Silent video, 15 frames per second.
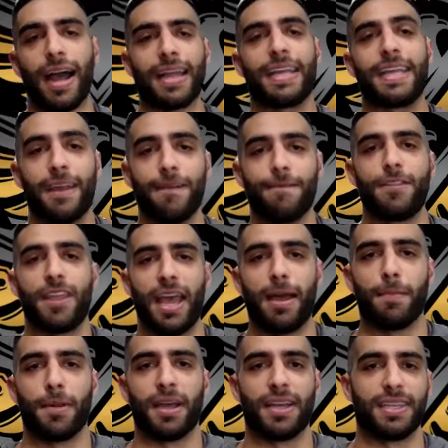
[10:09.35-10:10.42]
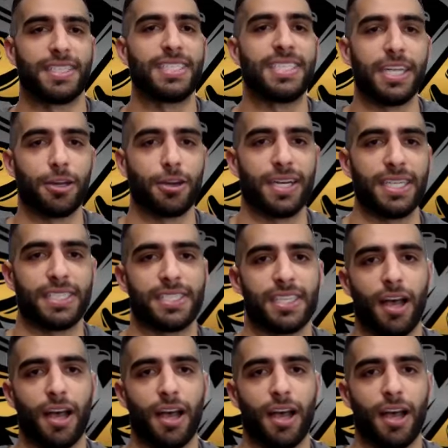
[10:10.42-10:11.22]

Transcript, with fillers: I give them a series